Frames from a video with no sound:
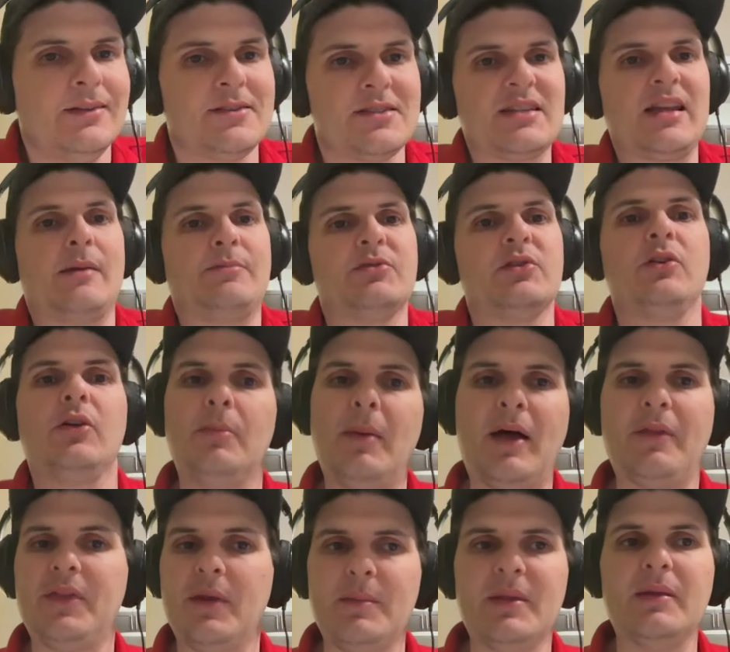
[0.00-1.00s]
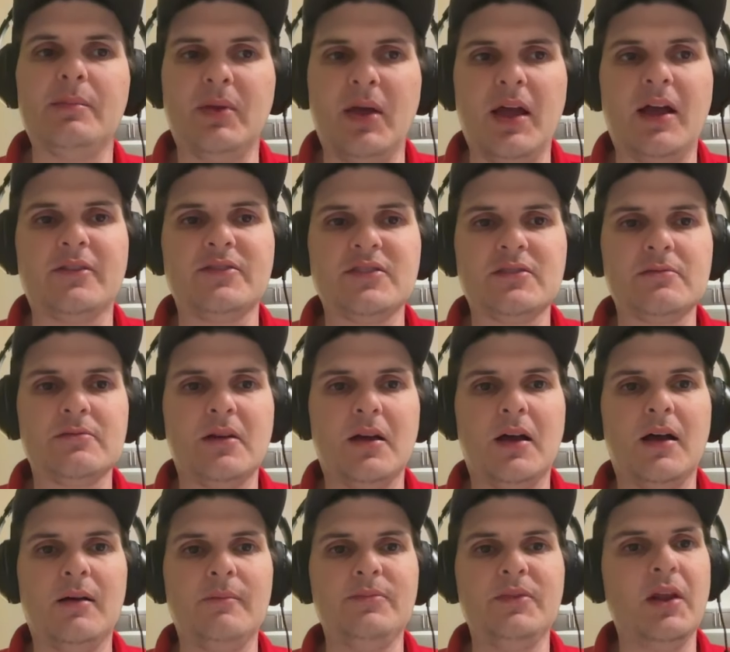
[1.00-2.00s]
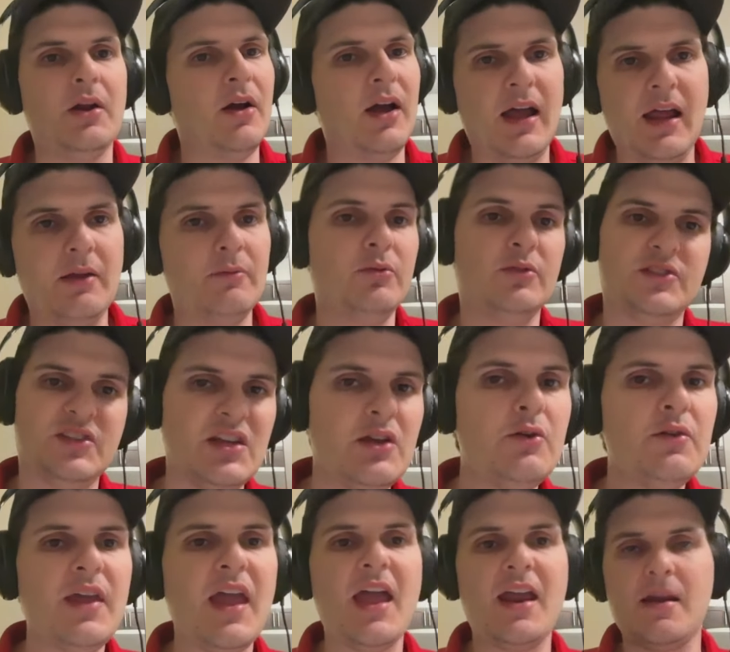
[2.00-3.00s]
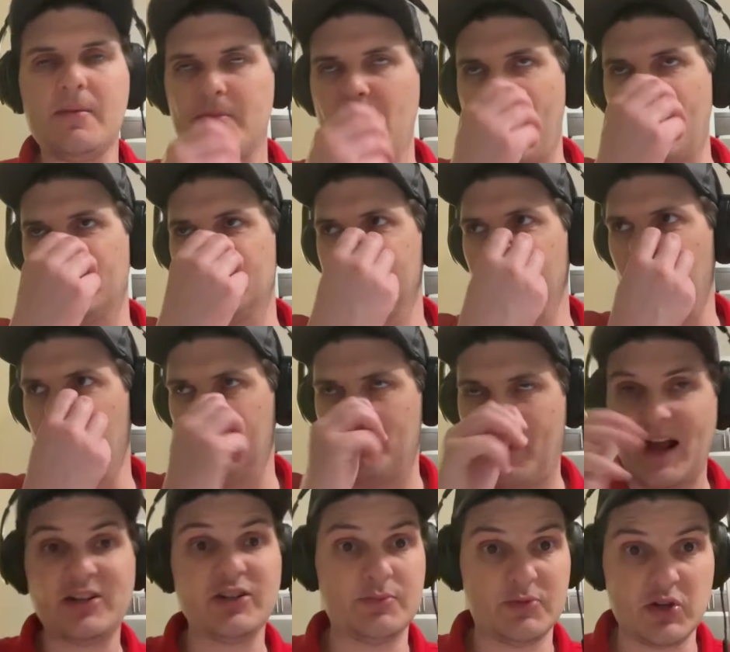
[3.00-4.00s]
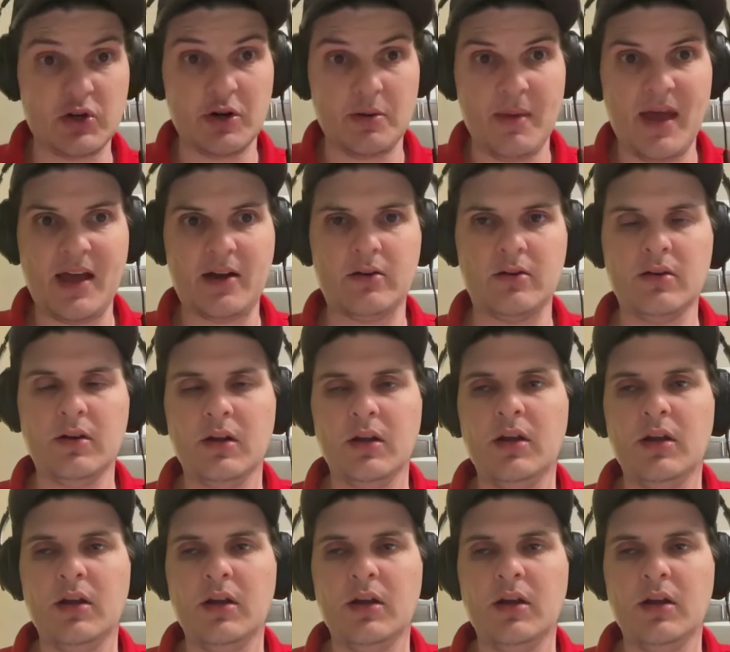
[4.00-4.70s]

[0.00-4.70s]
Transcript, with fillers: skeptical about them in the playoffs. Um, you know, I, we'll see who they end up at. You know, matchups are going to matter.